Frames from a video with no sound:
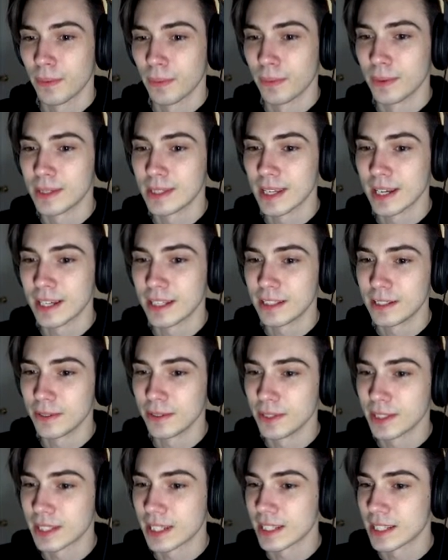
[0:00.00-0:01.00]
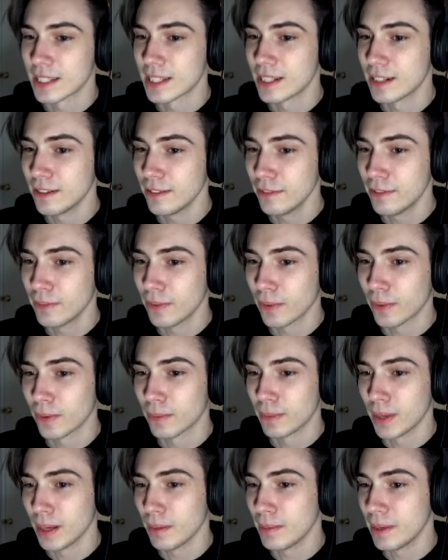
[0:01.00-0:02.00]
Was I too insensitive, or
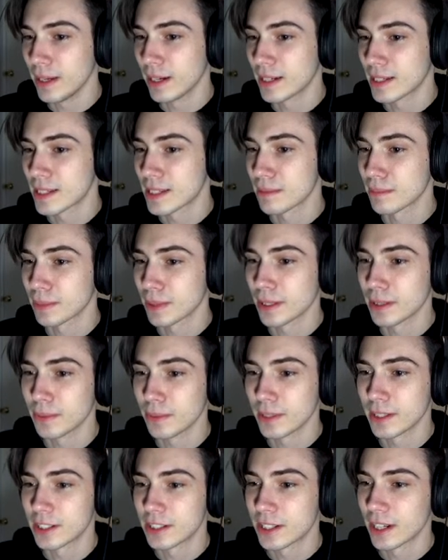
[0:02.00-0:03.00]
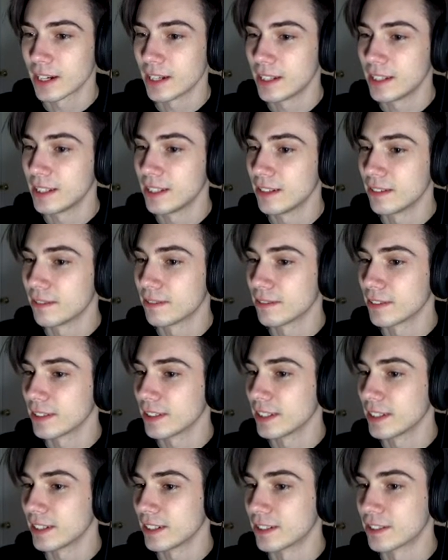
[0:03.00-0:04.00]
maybe I simply wished I didn't
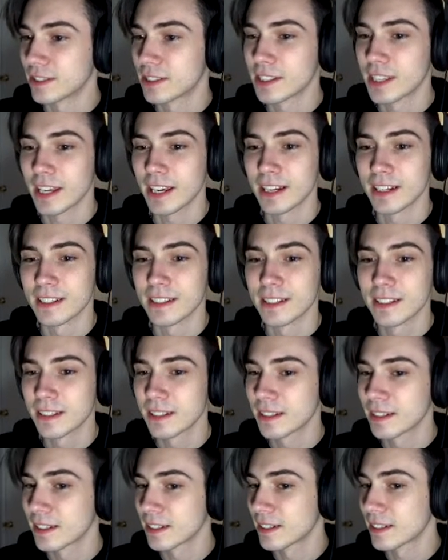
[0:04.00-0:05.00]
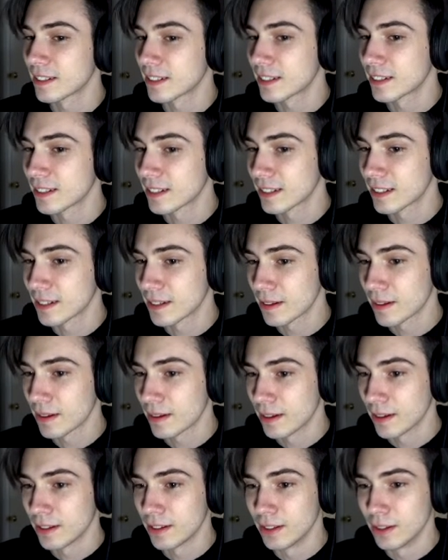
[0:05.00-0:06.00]
really understand?
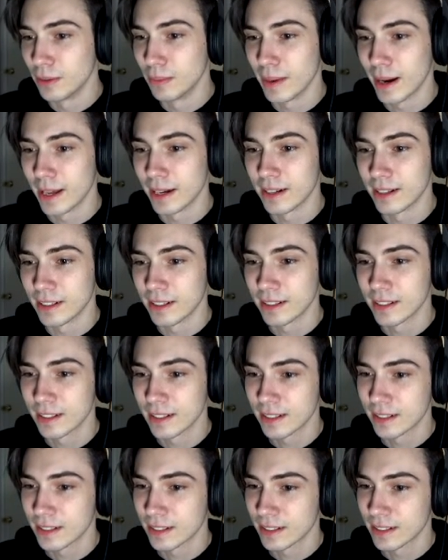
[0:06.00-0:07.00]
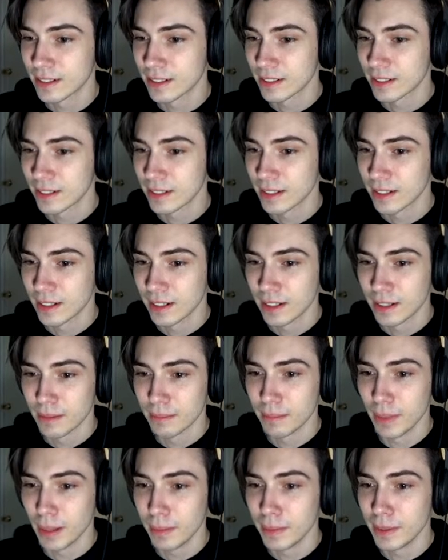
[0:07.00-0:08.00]
No matter.
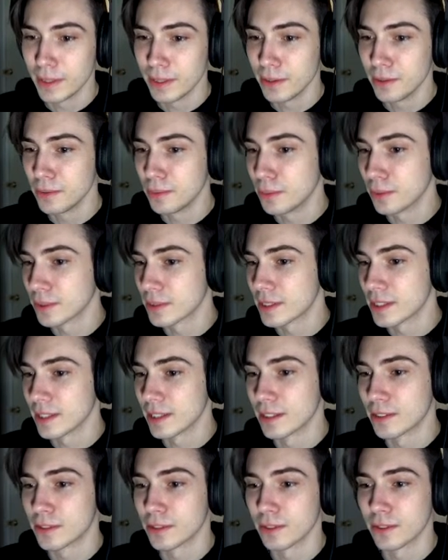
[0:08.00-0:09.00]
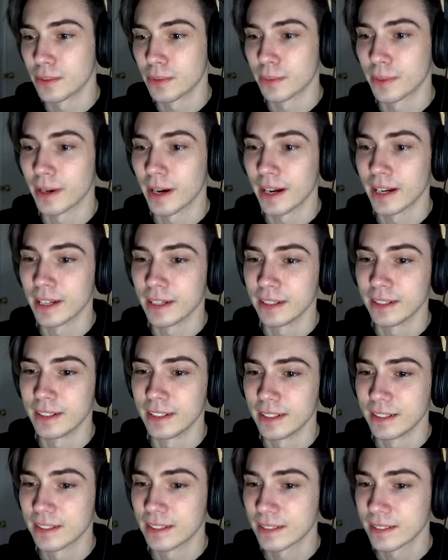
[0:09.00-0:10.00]
Maybe you will see the truth where I
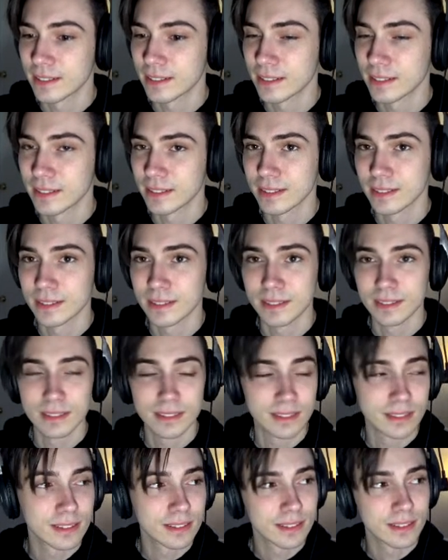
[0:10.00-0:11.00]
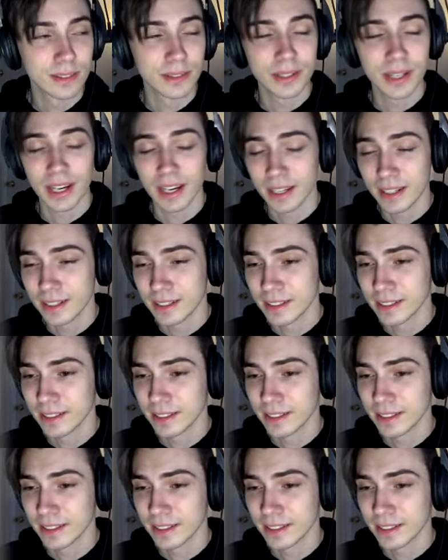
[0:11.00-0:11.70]
couldn't. Okay?